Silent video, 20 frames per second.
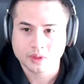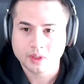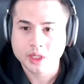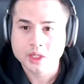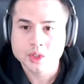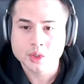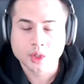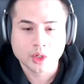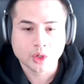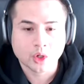
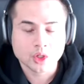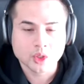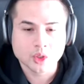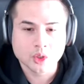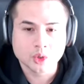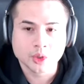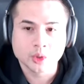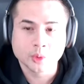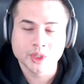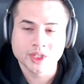Yes, you can also
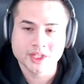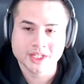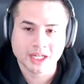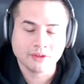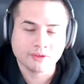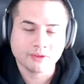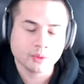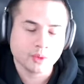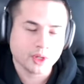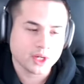do it with
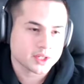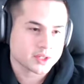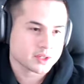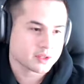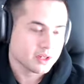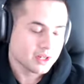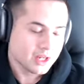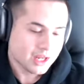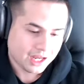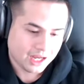safety
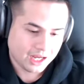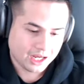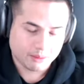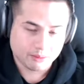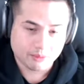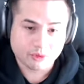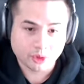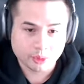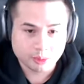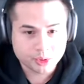razor
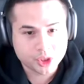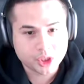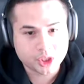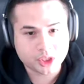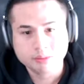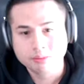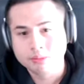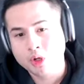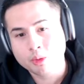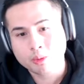from the
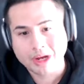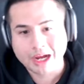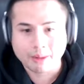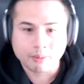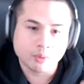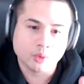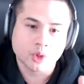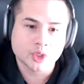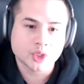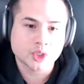chin bone
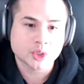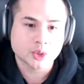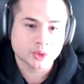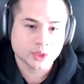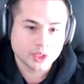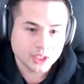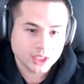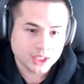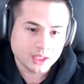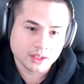upwards to
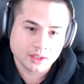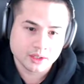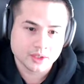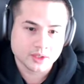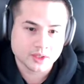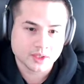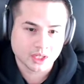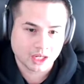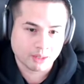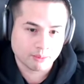the knee.
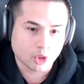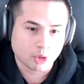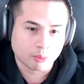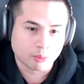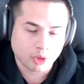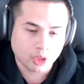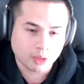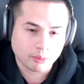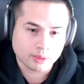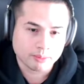It's no
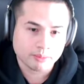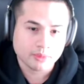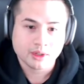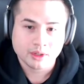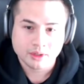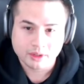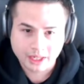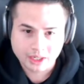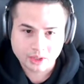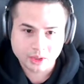problem.
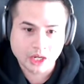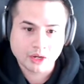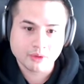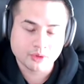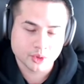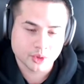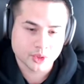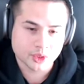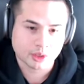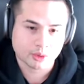Then you have
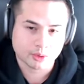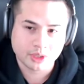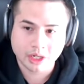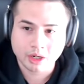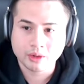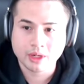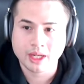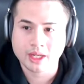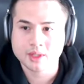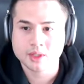to slow
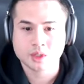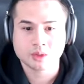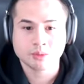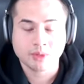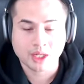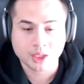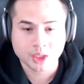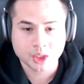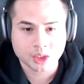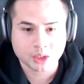down, as you
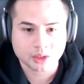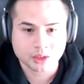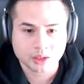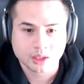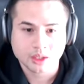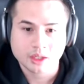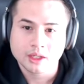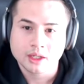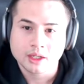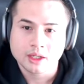mentioned.
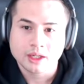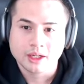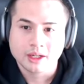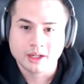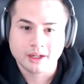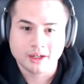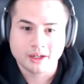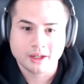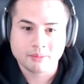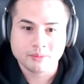
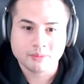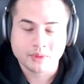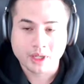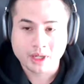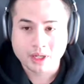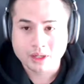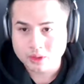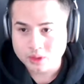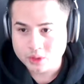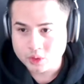
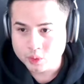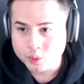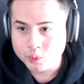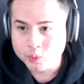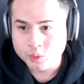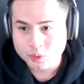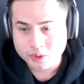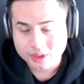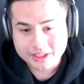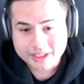Yeah,
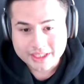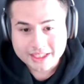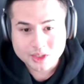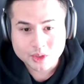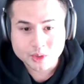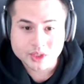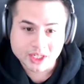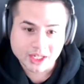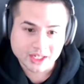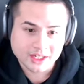you need
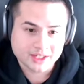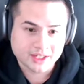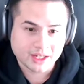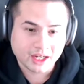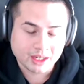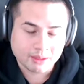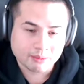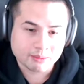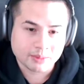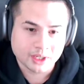to take
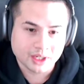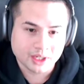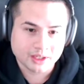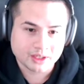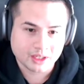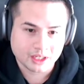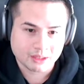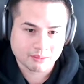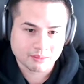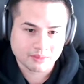time,
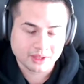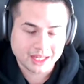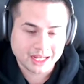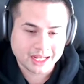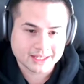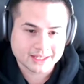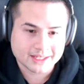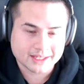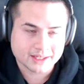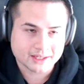but
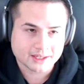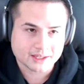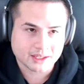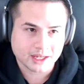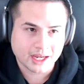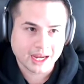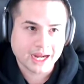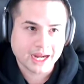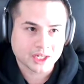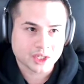that's
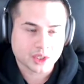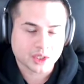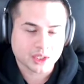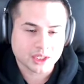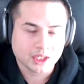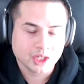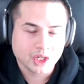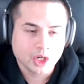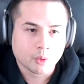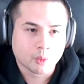
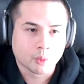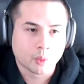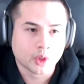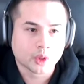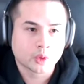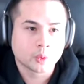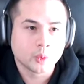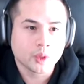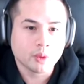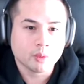actually
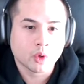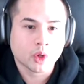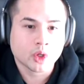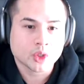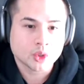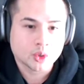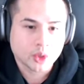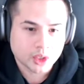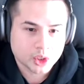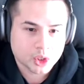what we want
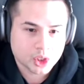to